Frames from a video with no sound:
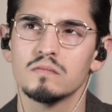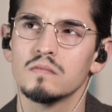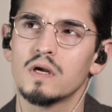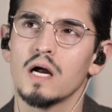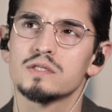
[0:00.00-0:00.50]

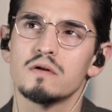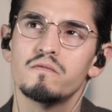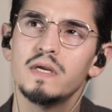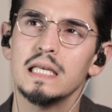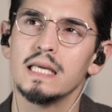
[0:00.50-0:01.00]

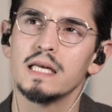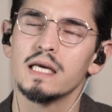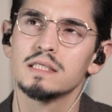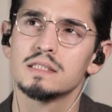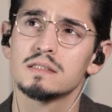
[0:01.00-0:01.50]

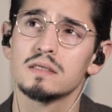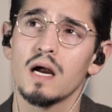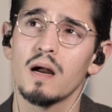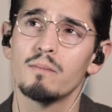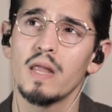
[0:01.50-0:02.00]

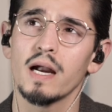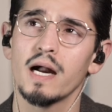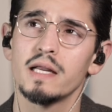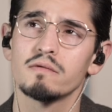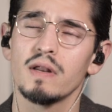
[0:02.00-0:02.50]
unfeelingness, that
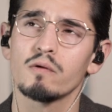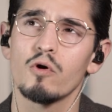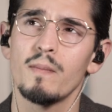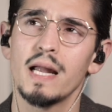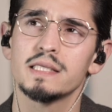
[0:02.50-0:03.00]
kind of like
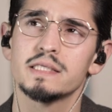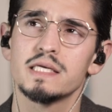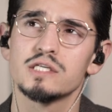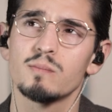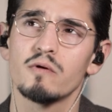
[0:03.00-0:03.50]

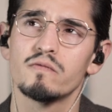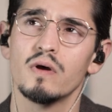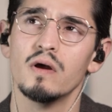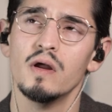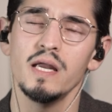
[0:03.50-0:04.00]
romanticism of
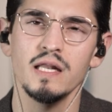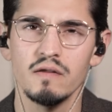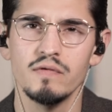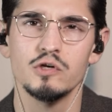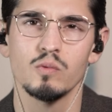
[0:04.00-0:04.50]
the
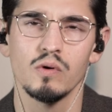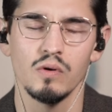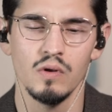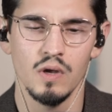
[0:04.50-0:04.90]
individual